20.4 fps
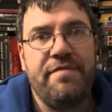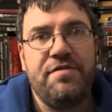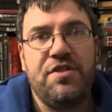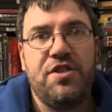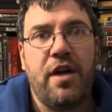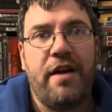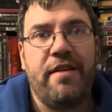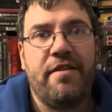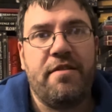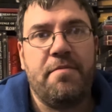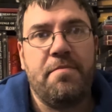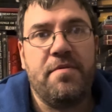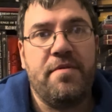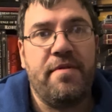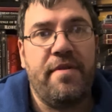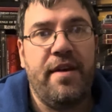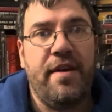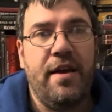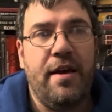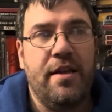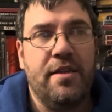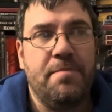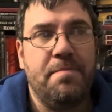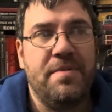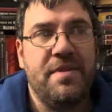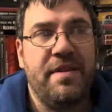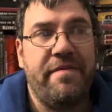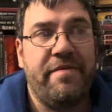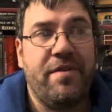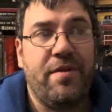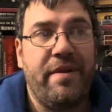shot
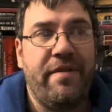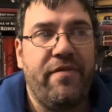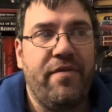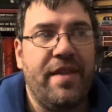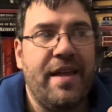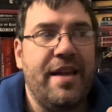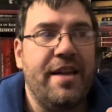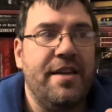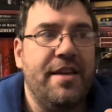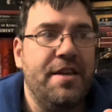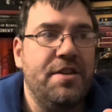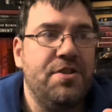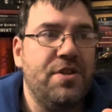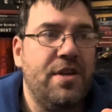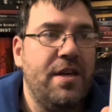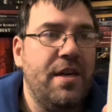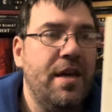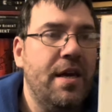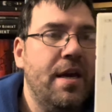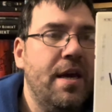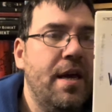specifically for that edition.